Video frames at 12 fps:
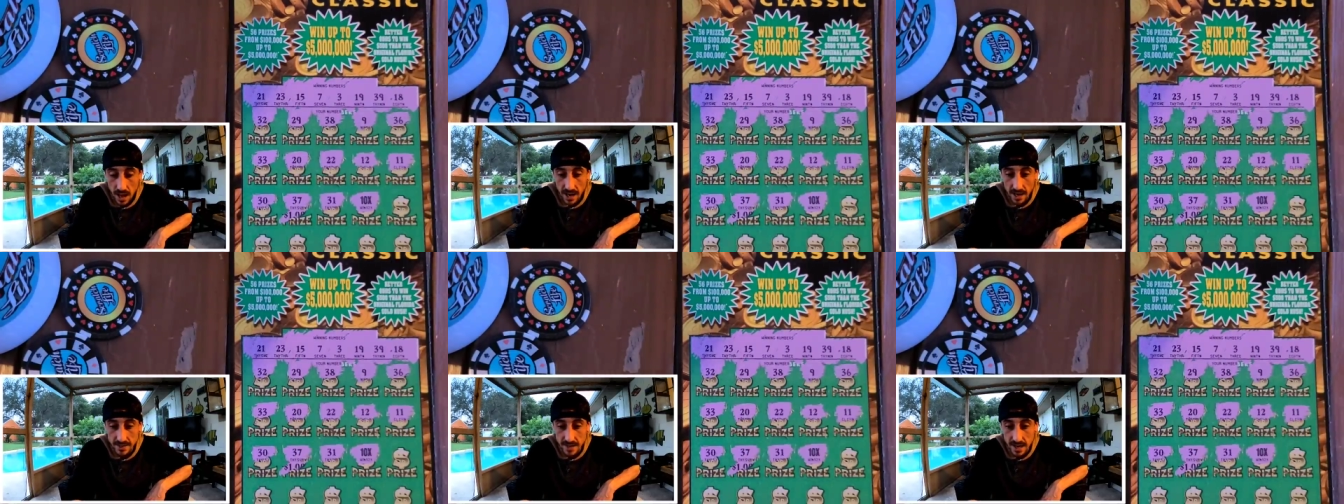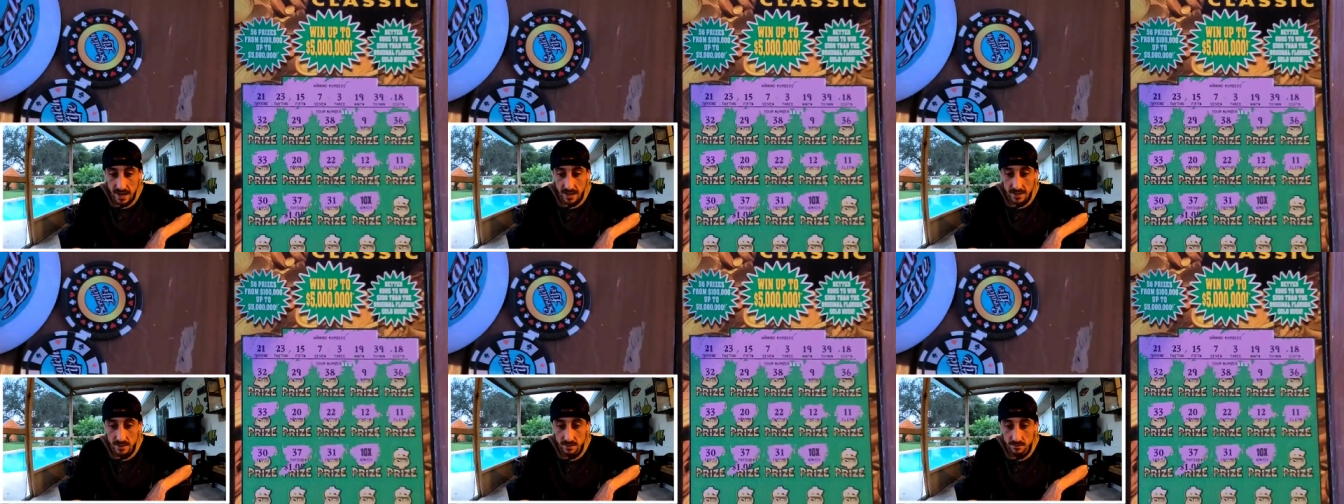I got a
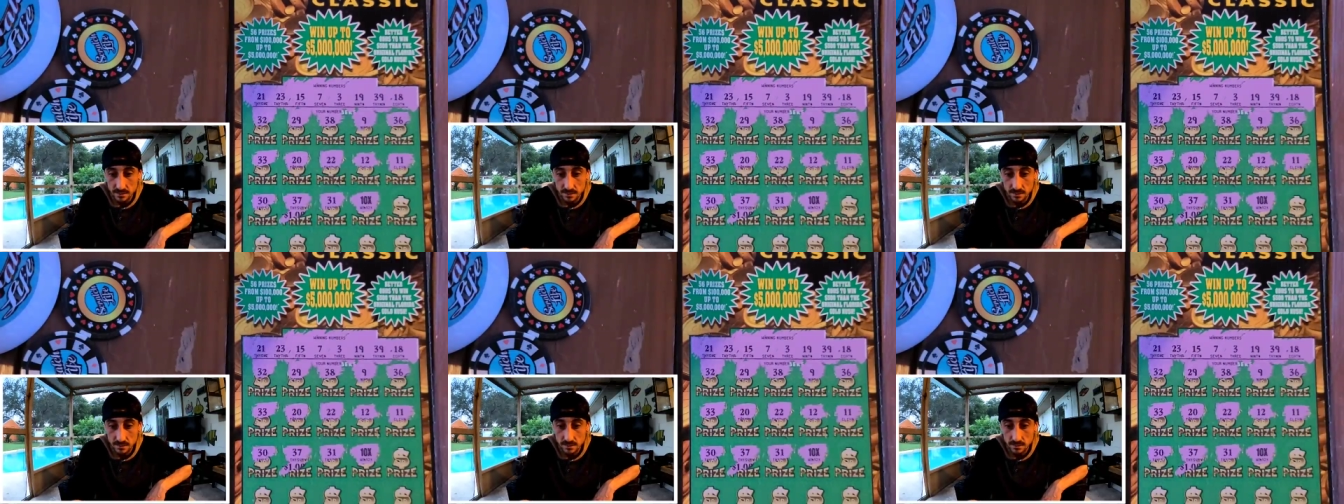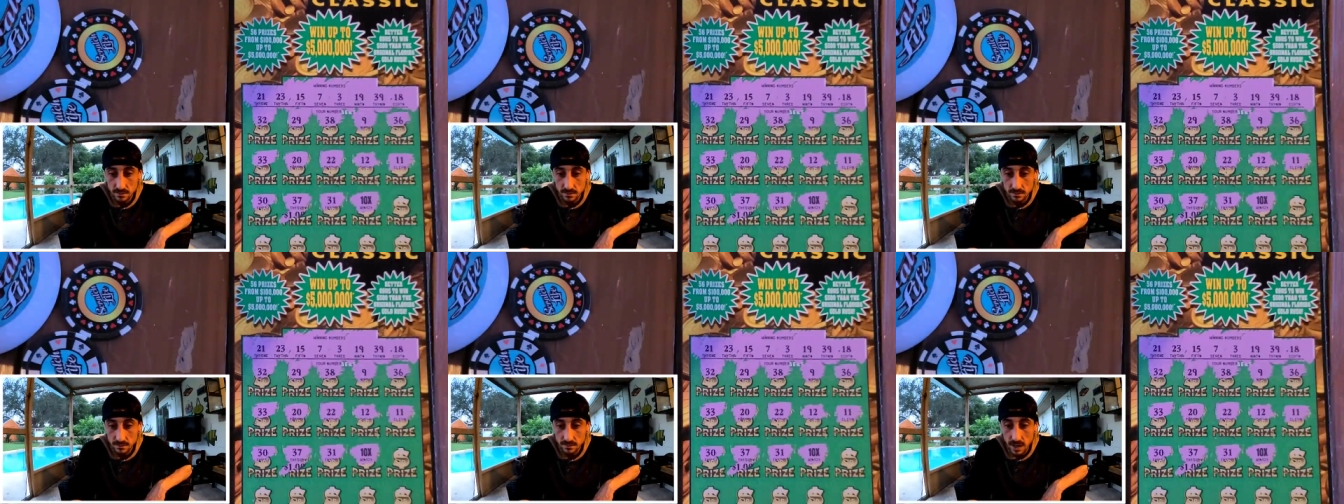10X.
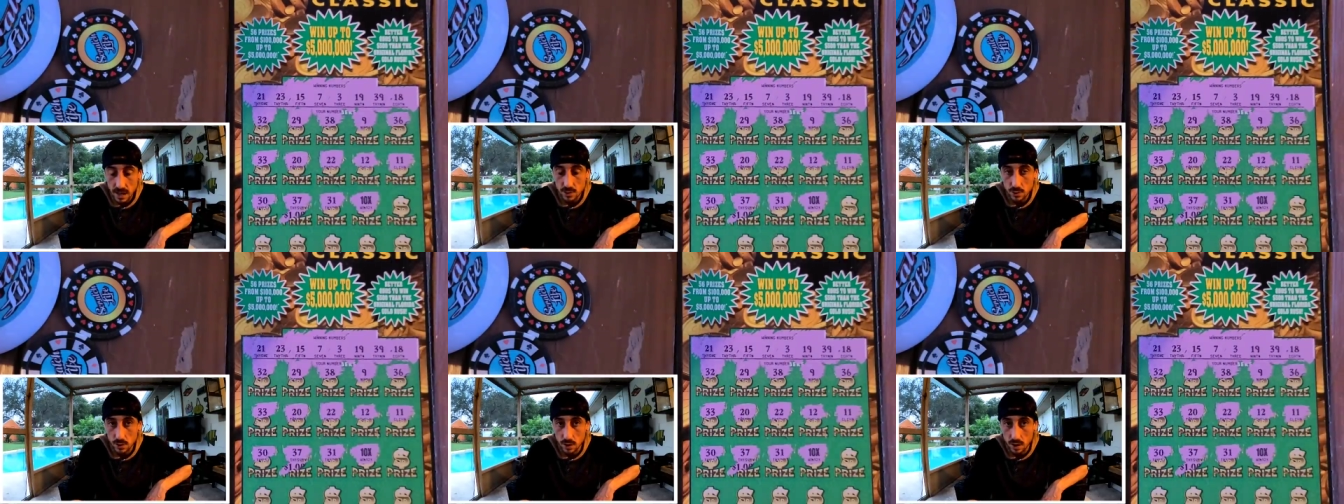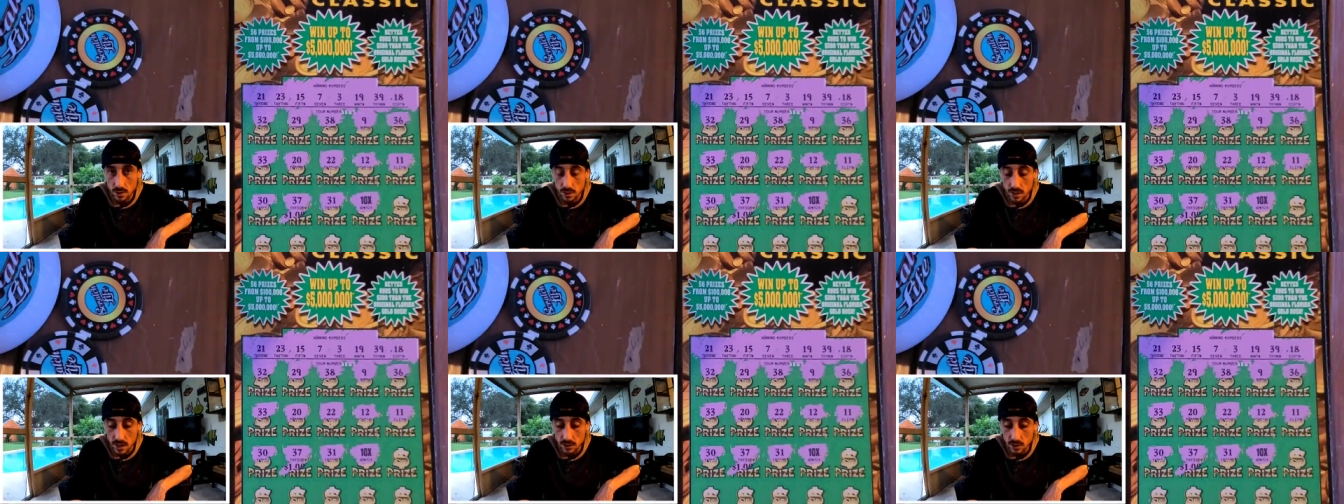I scored a
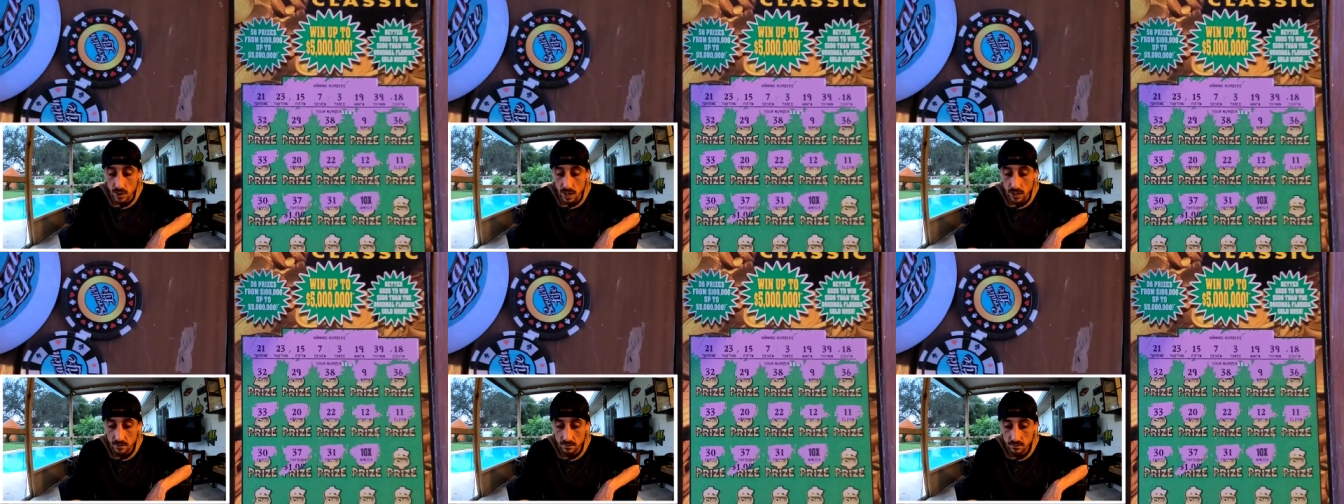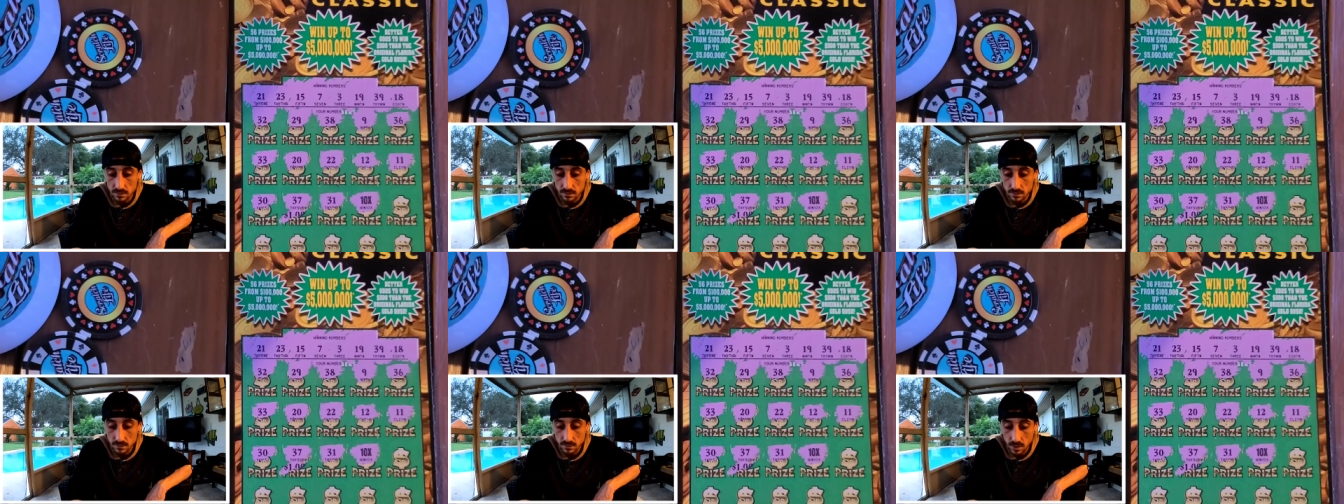Hondo yesterday
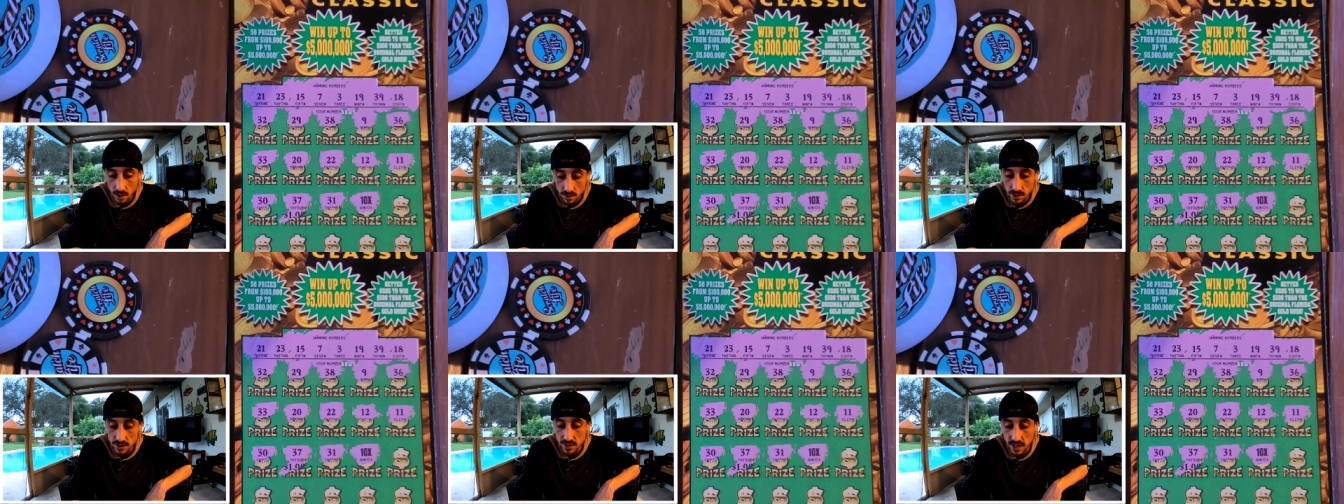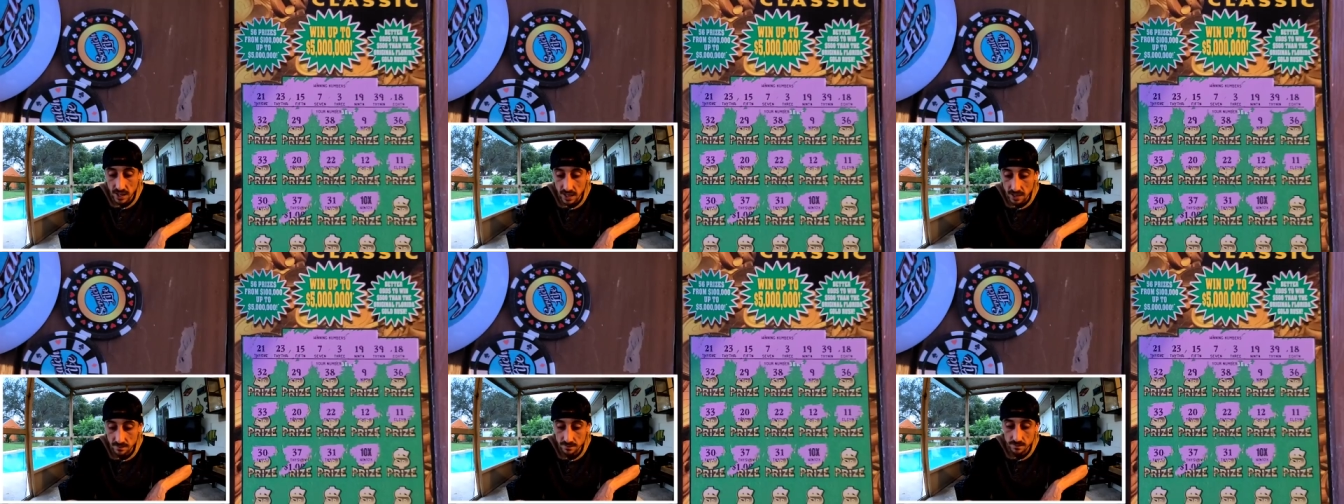on this
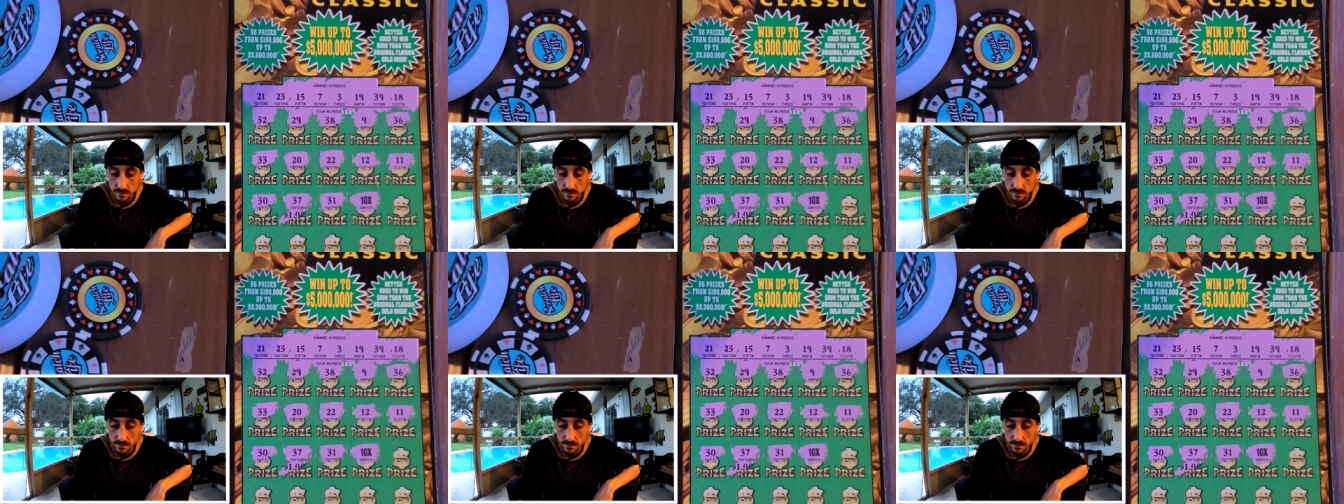ticket.